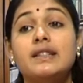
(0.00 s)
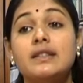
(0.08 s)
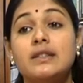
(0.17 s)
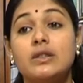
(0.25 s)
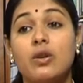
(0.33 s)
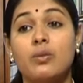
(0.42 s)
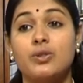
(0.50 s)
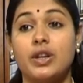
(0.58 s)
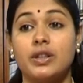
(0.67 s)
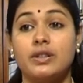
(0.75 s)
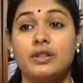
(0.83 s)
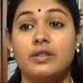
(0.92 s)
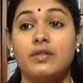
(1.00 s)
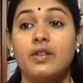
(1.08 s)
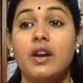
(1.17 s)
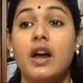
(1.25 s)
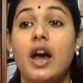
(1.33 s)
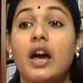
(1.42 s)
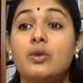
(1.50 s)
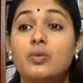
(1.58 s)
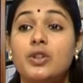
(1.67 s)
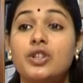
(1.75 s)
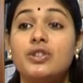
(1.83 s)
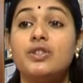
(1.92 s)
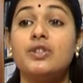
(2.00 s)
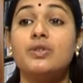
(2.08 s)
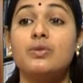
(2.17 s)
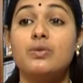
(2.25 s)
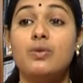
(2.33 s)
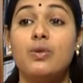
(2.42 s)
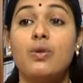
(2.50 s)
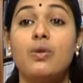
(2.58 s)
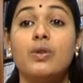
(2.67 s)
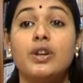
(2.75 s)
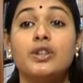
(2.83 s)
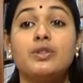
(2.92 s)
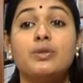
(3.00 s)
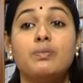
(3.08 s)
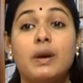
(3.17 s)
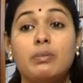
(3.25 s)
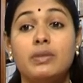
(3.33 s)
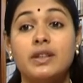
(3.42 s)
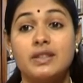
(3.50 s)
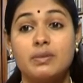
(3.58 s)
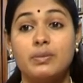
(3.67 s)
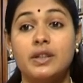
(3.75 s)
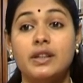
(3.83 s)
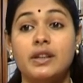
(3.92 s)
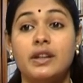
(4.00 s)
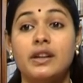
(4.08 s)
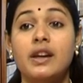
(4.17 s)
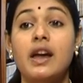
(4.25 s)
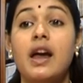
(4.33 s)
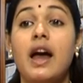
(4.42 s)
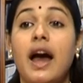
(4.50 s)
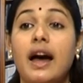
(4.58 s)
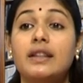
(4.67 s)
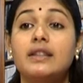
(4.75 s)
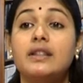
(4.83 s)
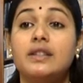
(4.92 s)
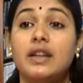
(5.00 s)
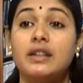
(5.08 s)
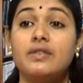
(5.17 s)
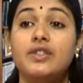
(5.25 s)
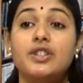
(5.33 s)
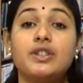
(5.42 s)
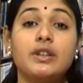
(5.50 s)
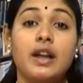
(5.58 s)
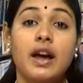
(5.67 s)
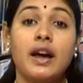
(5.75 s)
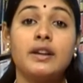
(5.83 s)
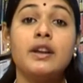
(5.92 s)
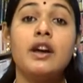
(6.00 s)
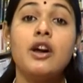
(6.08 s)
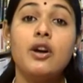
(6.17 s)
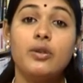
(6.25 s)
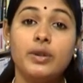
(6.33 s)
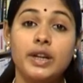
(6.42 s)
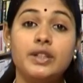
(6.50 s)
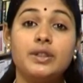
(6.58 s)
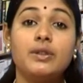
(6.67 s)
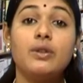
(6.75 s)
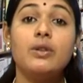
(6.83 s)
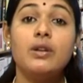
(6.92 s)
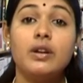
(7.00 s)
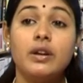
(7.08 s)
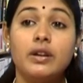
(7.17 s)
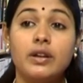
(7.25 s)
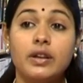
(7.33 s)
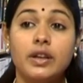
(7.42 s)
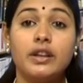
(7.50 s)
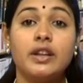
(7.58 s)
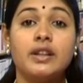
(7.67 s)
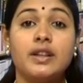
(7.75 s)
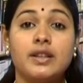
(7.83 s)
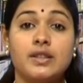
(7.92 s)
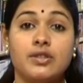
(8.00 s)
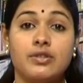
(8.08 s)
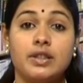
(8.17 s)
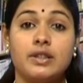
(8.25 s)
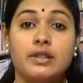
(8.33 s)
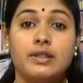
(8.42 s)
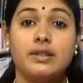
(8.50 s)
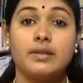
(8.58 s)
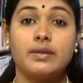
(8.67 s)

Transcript: his objective and wishes to go into public speaking and the television and radio industries.